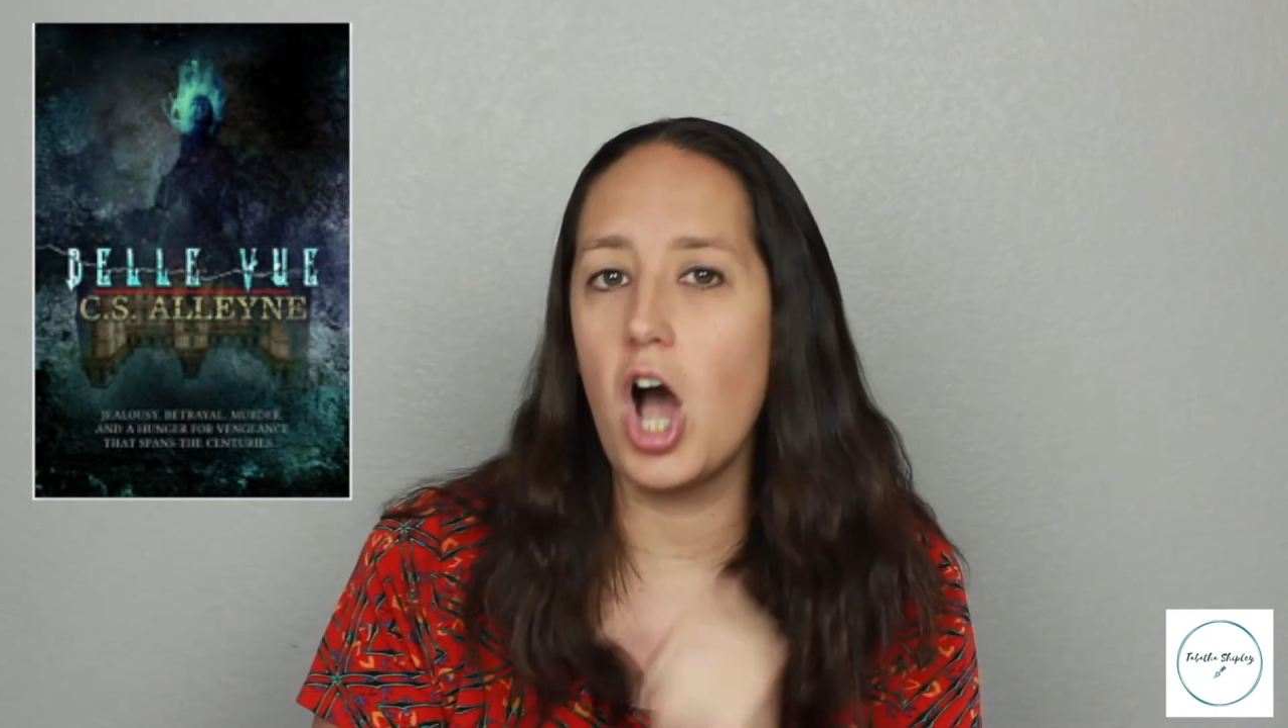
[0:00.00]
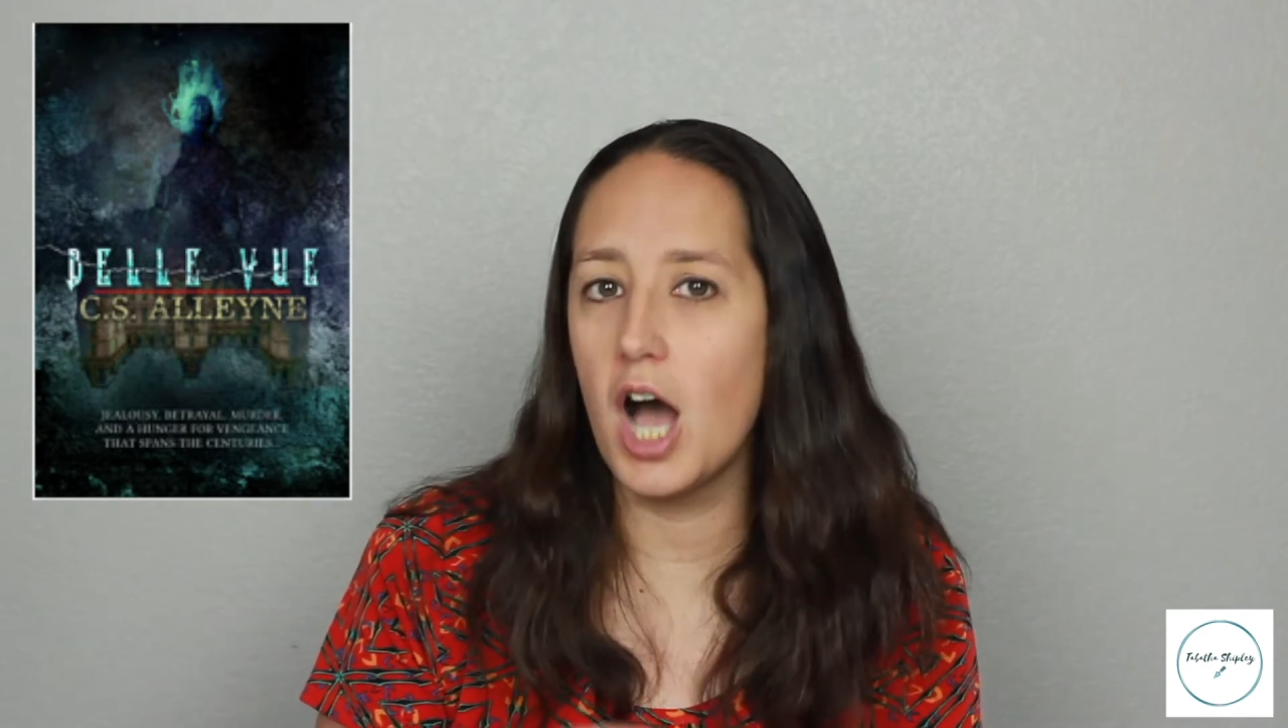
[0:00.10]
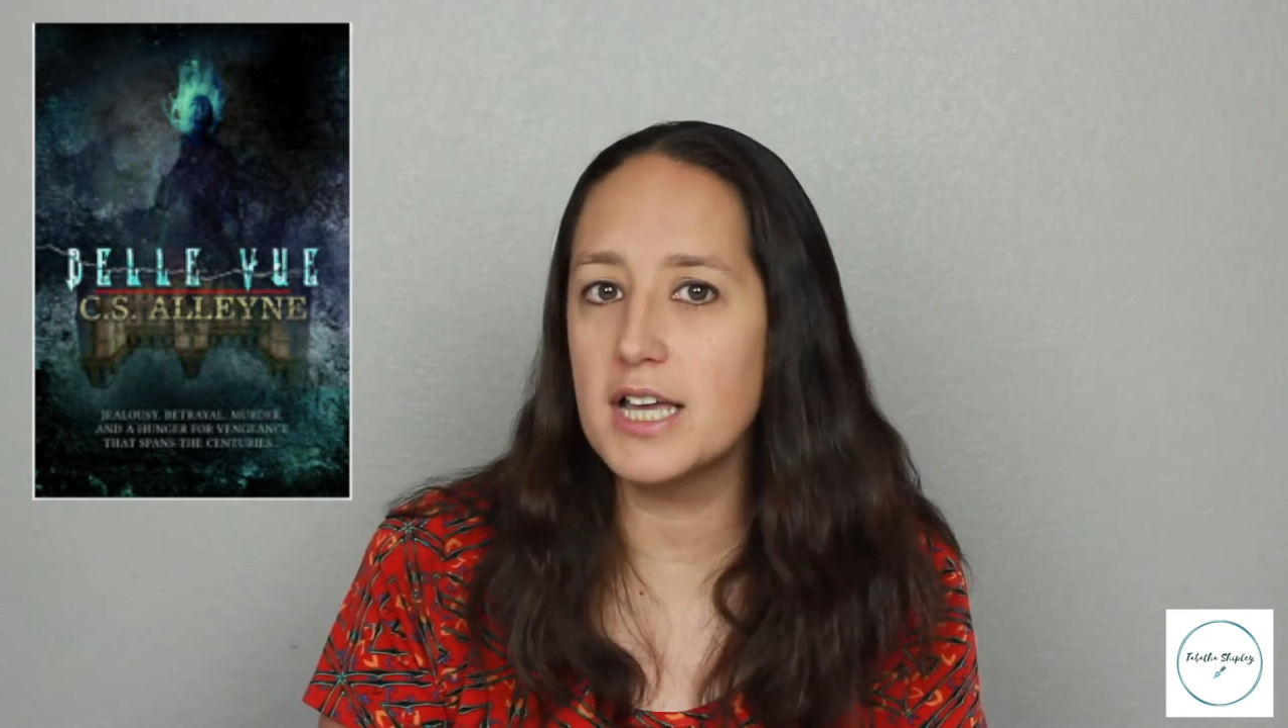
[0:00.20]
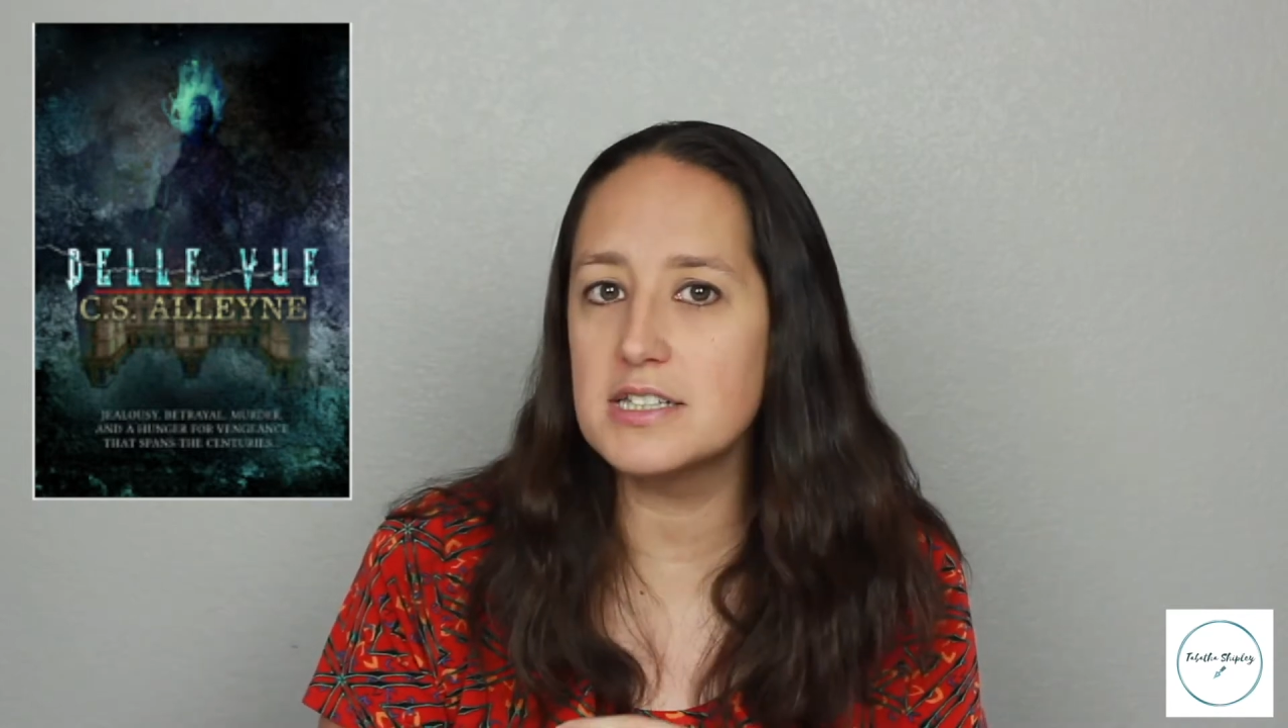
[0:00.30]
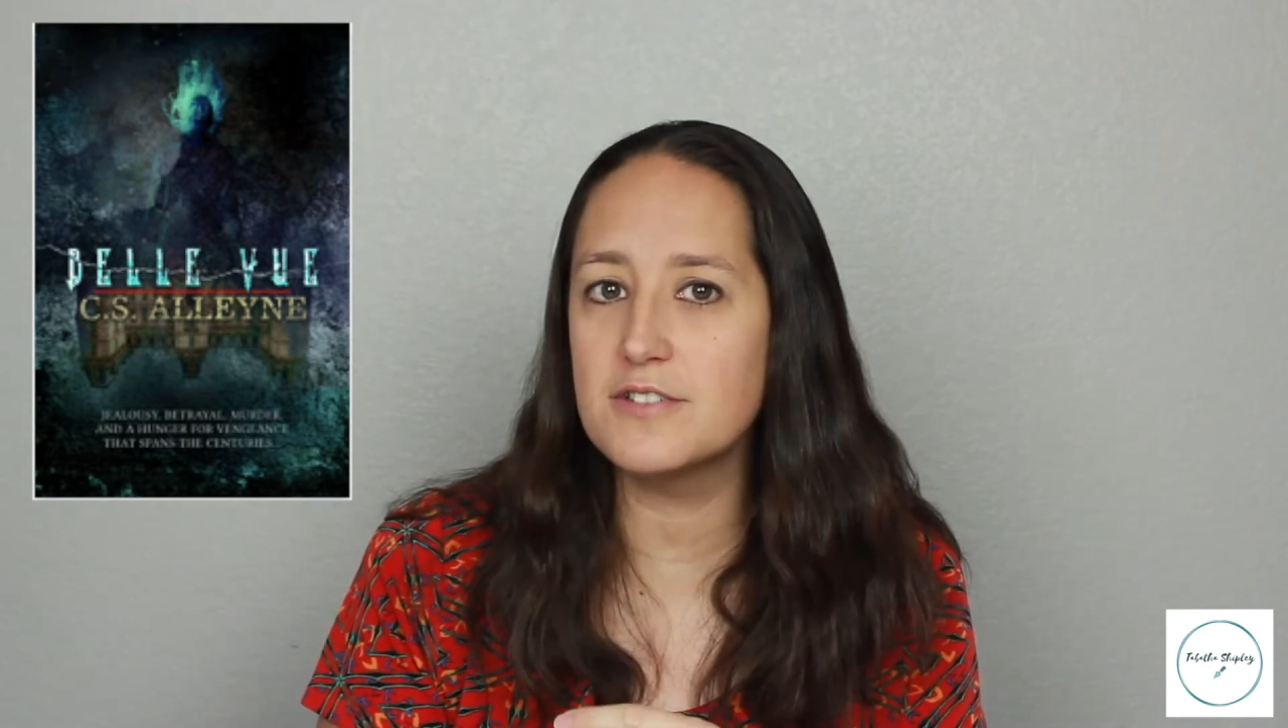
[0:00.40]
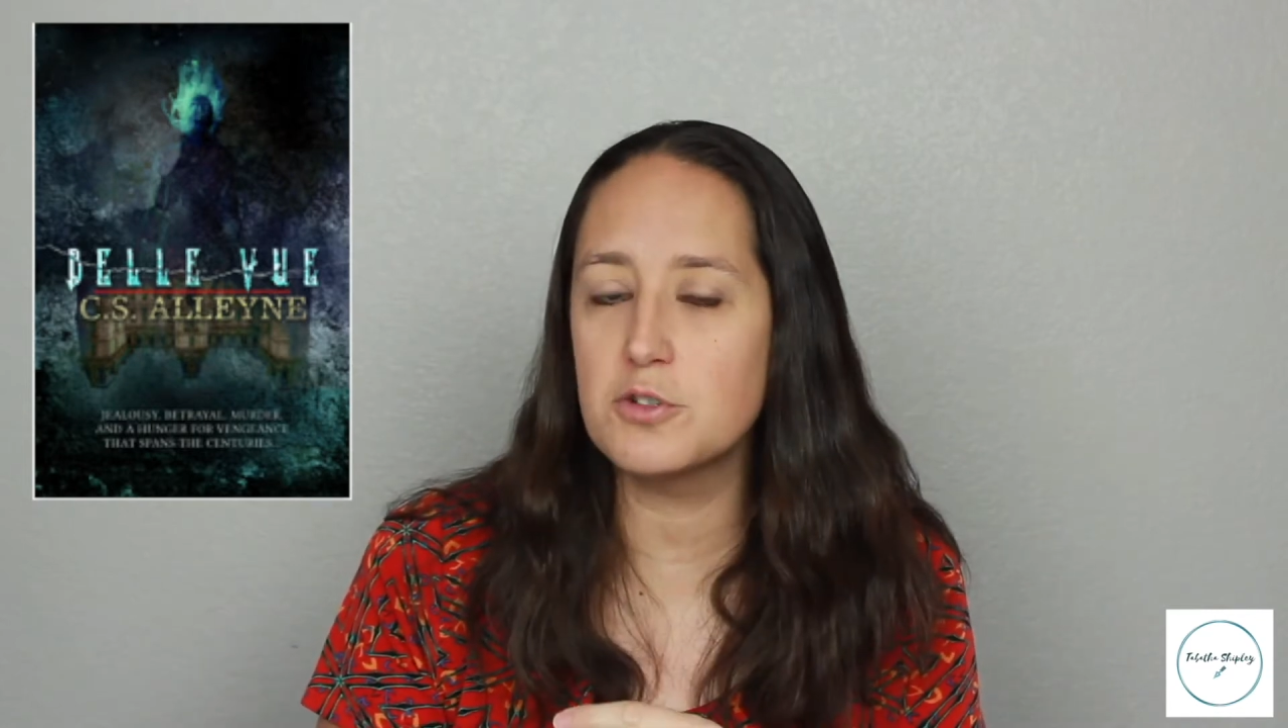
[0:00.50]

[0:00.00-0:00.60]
August of